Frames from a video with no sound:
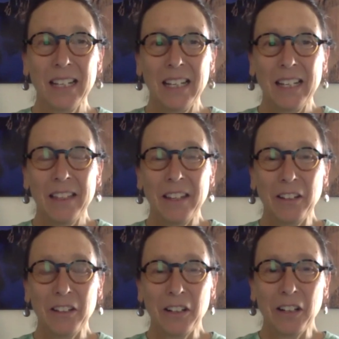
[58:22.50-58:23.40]

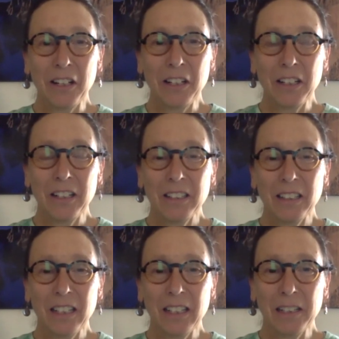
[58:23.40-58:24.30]
There are
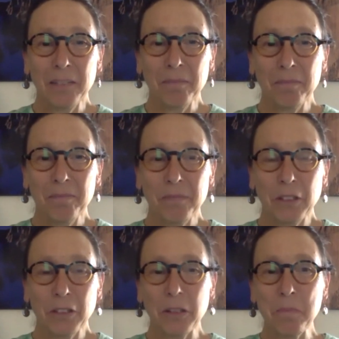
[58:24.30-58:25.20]

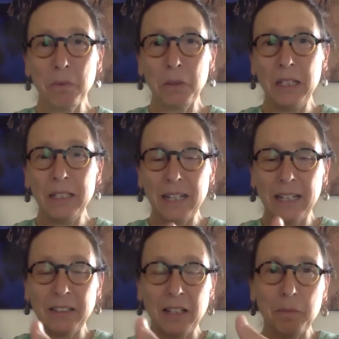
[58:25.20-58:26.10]
some marine
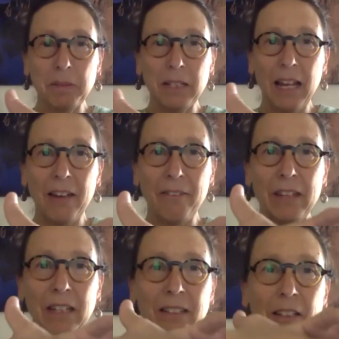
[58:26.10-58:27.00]
diatoms that have
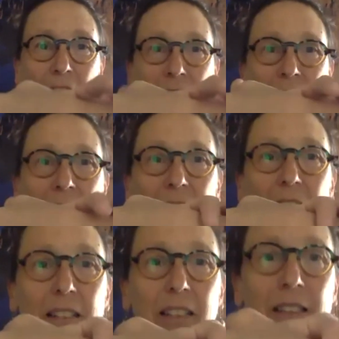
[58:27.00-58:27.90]
things that are
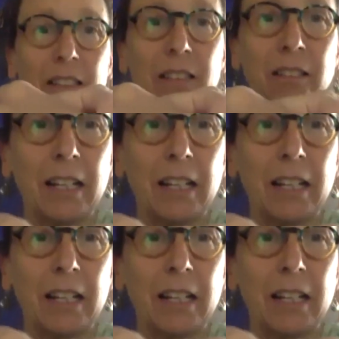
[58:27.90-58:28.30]
they're like